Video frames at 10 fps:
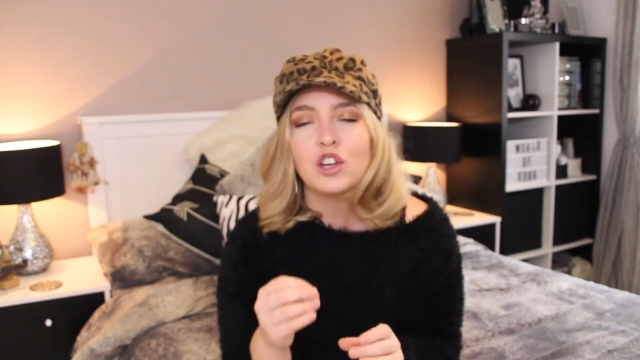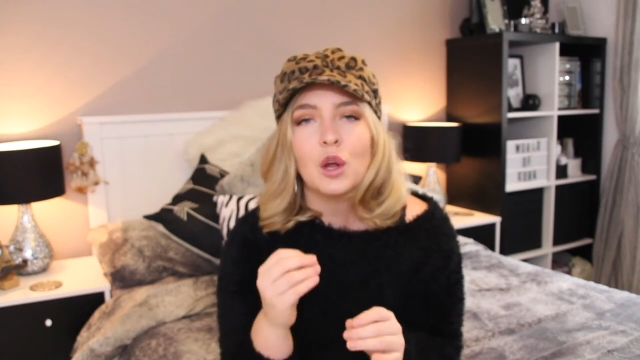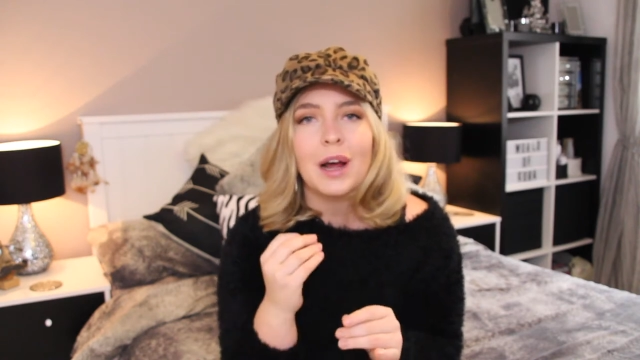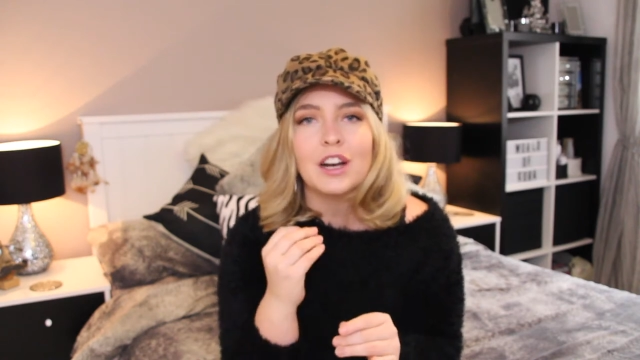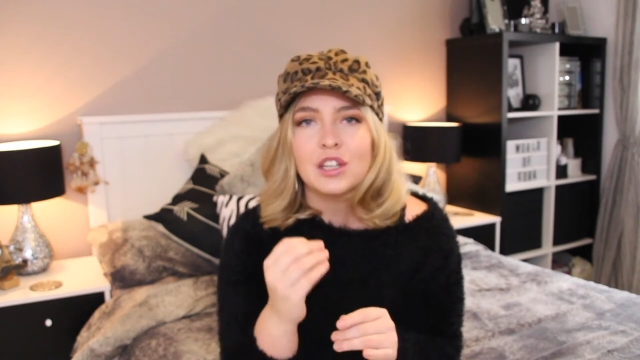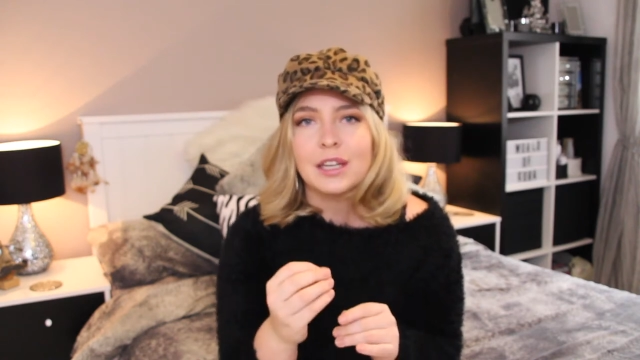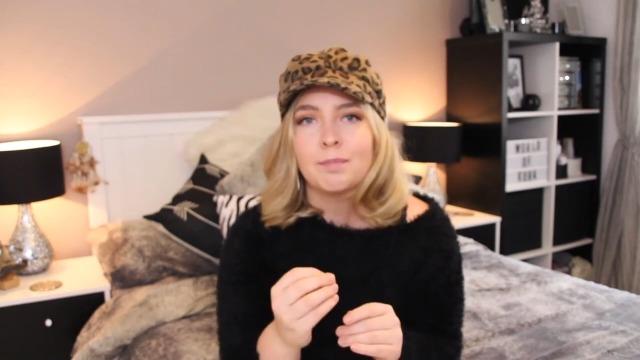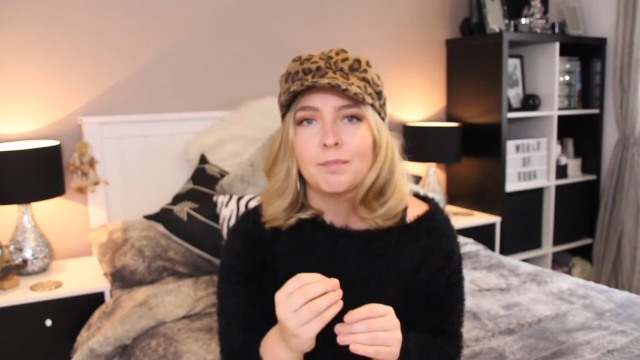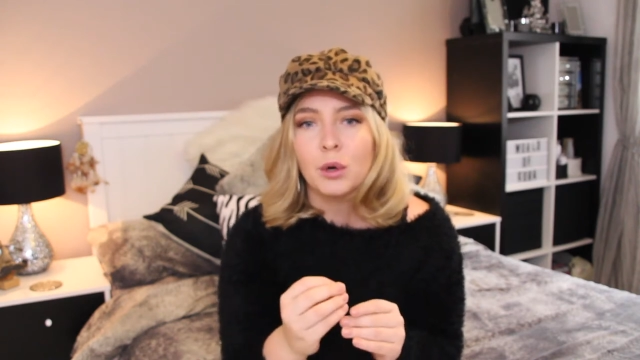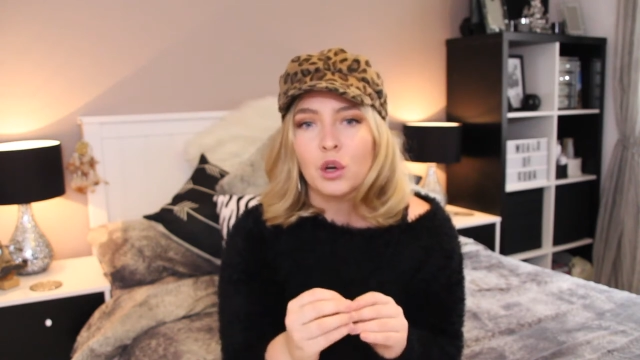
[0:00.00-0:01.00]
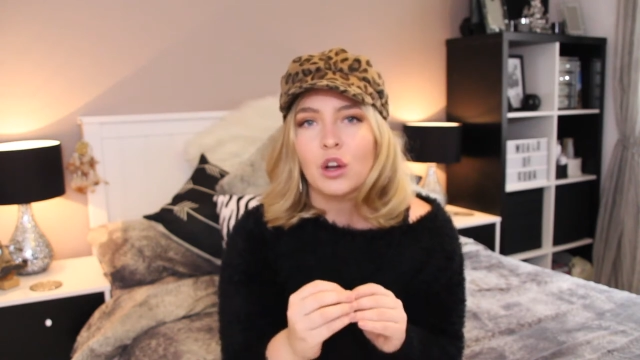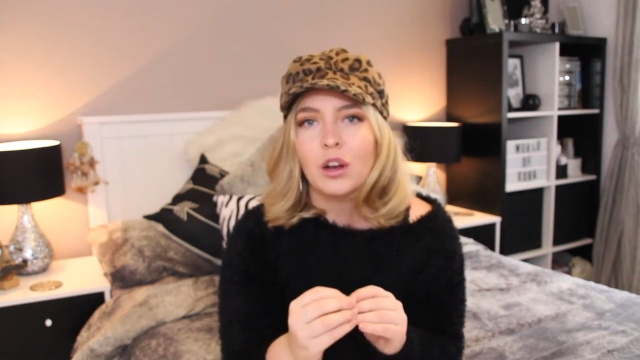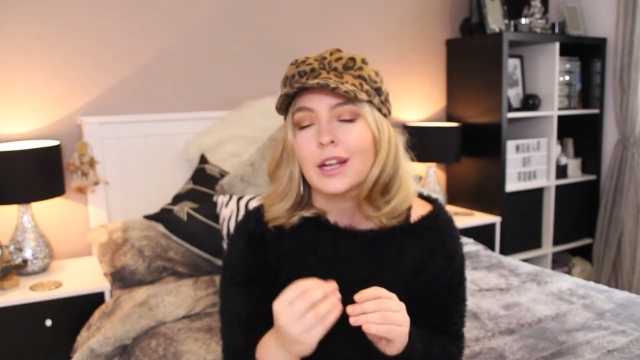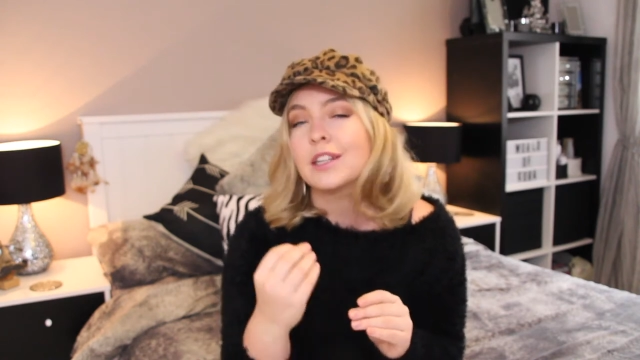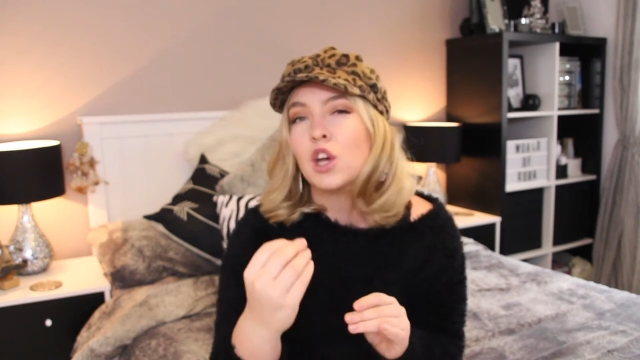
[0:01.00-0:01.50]
You don't actually book
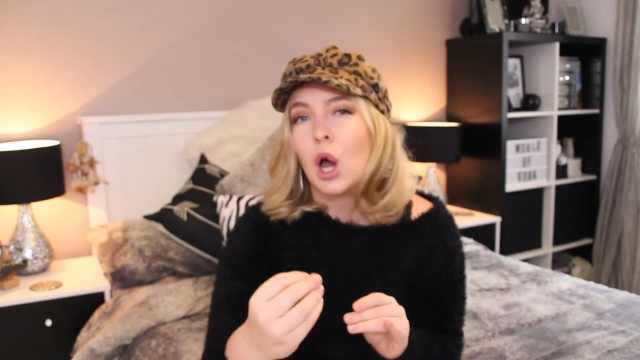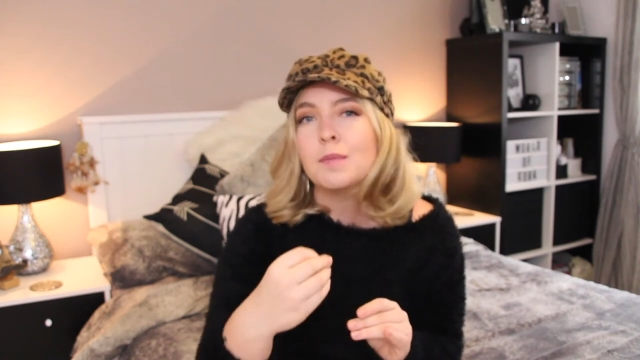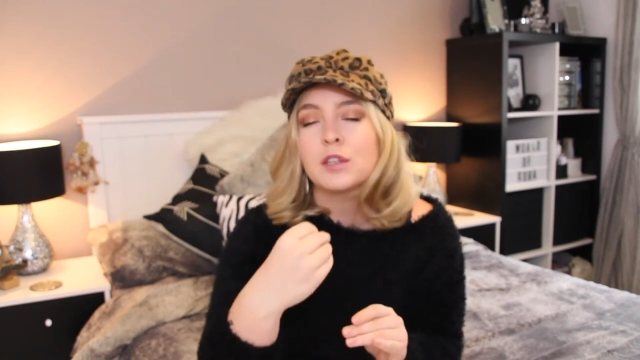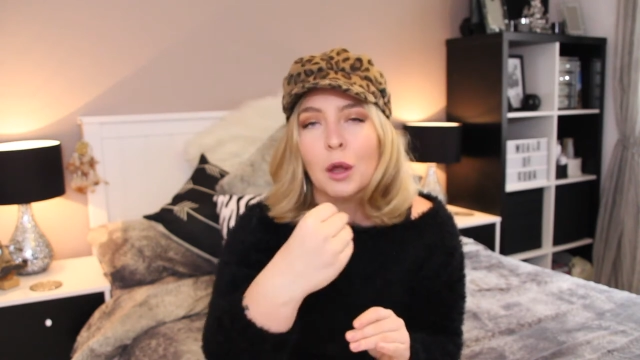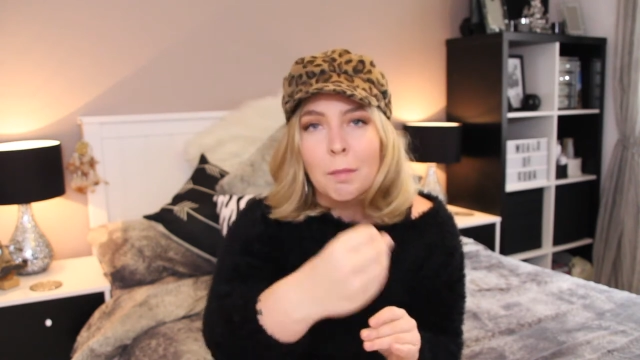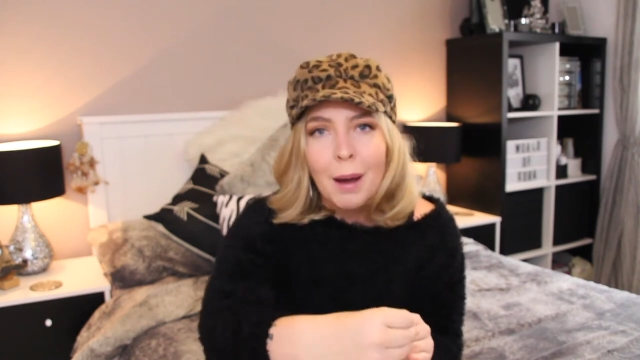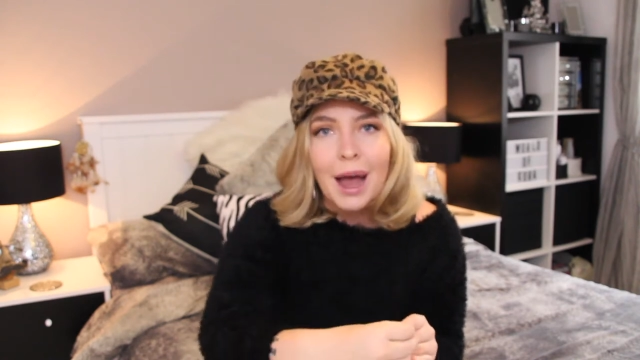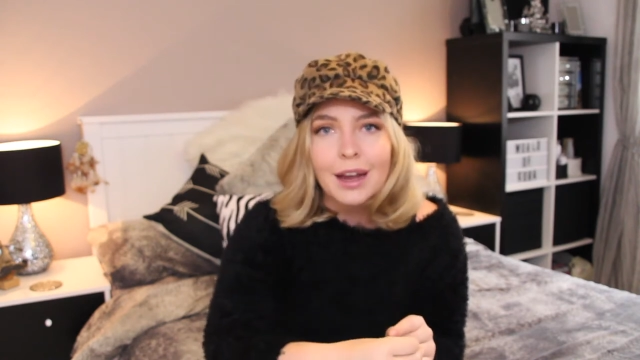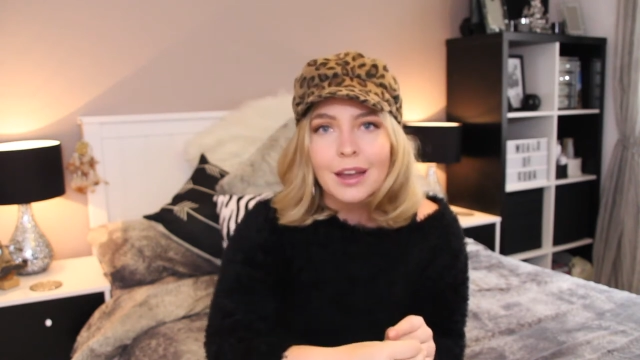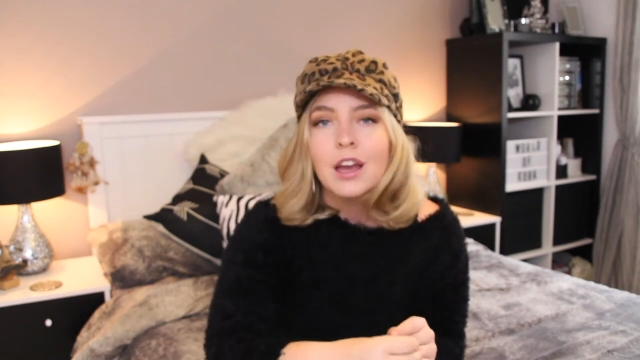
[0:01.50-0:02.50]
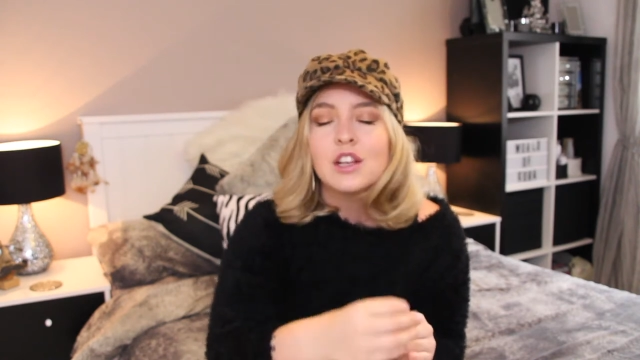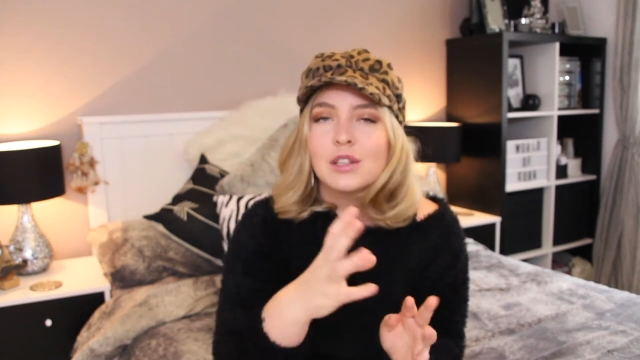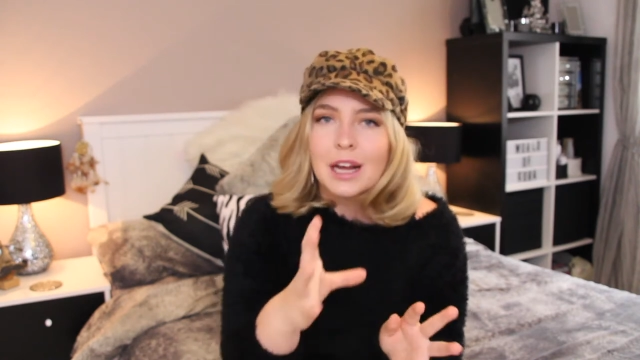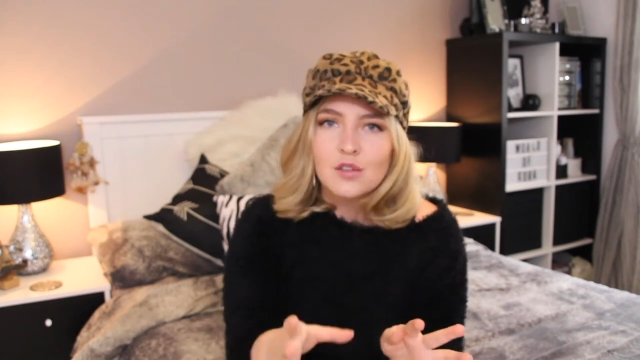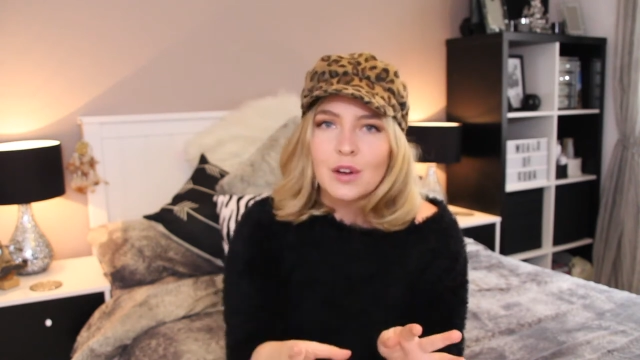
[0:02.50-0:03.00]
like a time to go back,
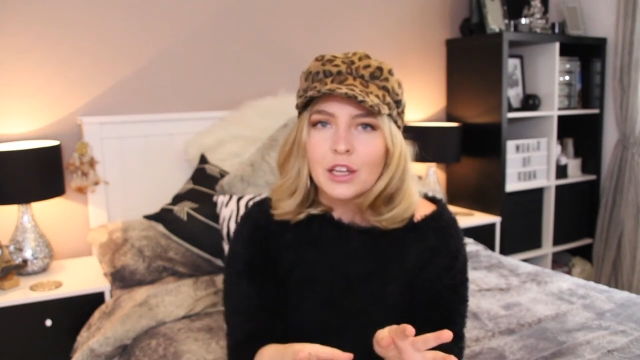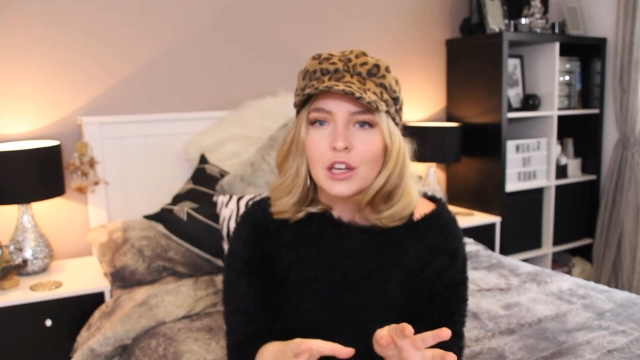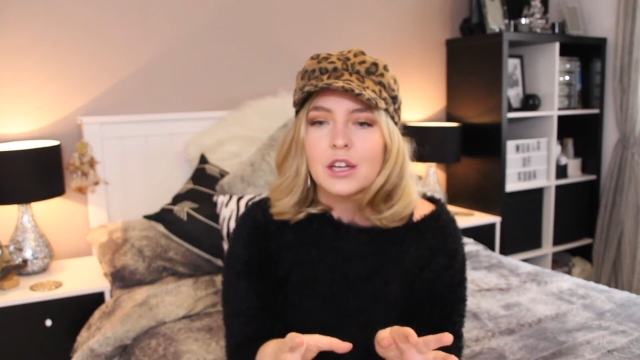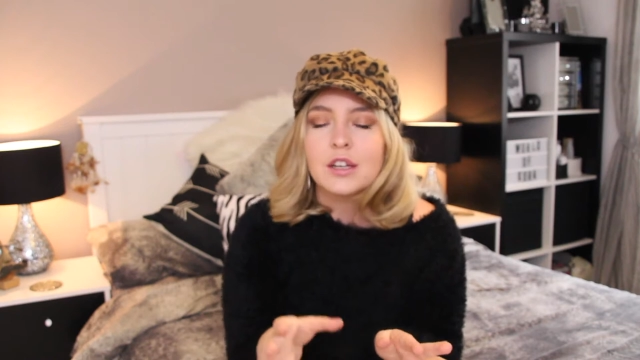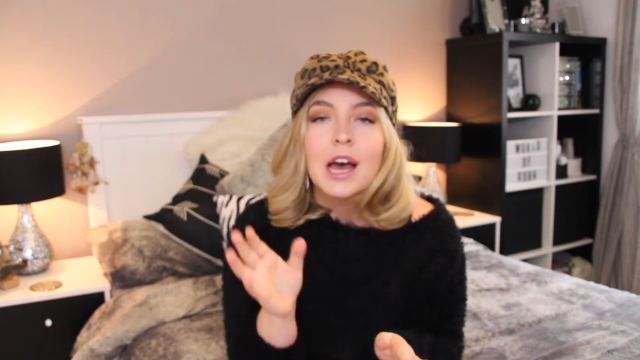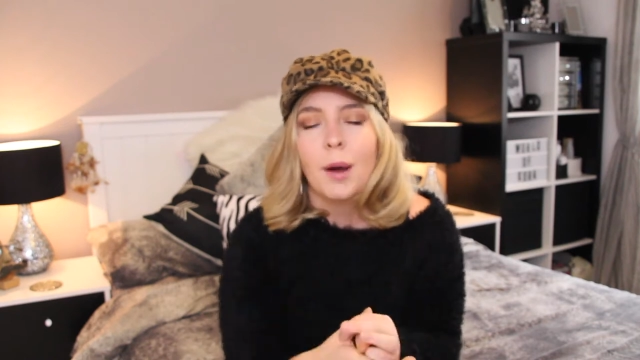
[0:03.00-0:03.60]
so that's really good.